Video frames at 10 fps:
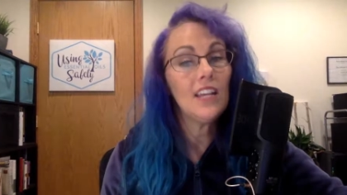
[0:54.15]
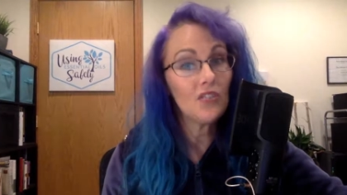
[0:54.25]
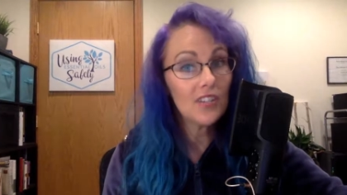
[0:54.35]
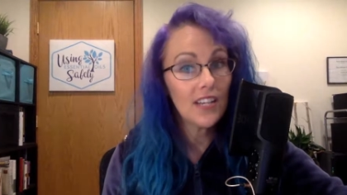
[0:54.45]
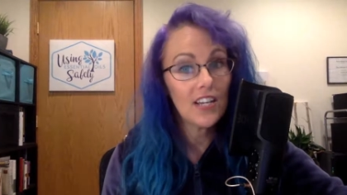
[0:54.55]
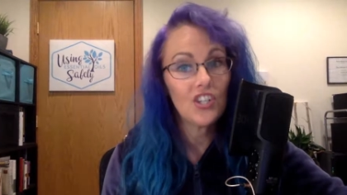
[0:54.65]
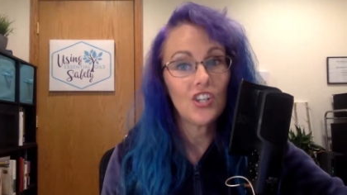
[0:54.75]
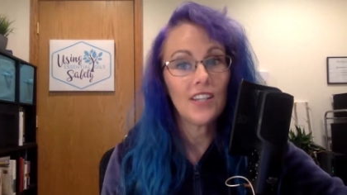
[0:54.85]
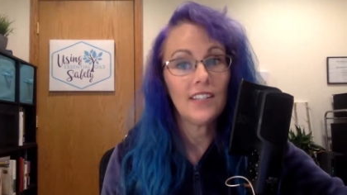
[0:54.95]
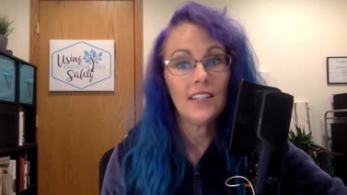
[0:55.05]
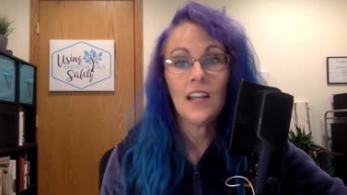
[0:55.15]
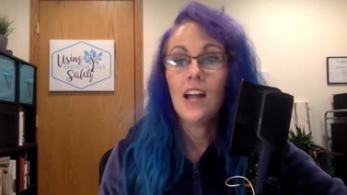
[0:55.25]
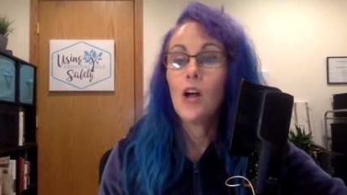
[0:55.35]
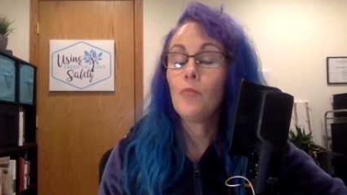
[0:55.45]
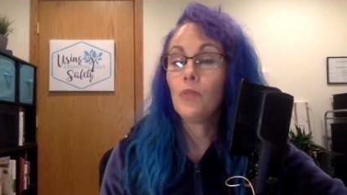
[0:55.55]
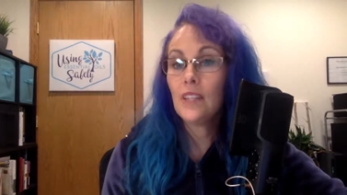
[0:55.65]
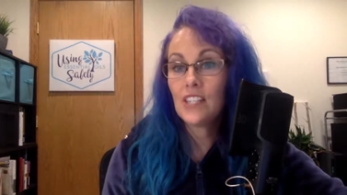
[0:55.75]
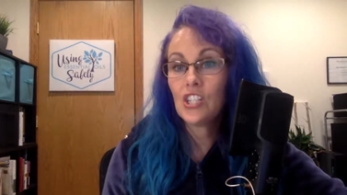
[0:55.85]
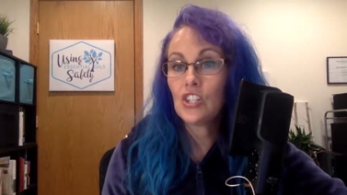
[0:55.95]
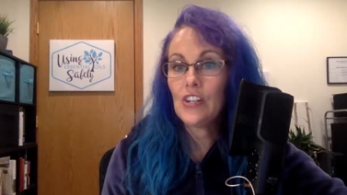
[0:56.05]
irritation,
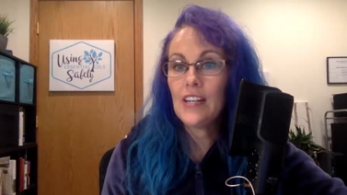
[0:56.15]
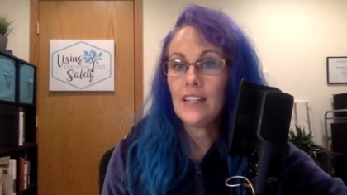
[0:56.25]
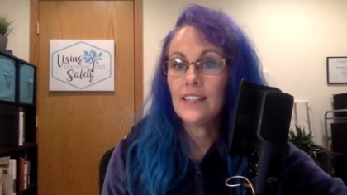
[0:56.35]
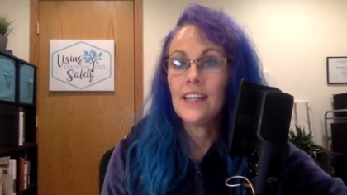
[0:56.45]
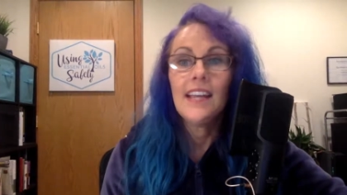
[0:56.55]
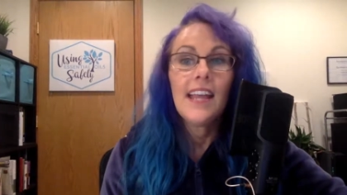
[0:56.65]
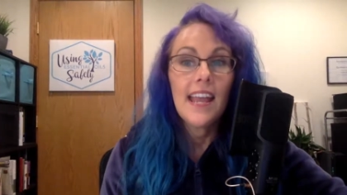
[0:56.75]
blistering,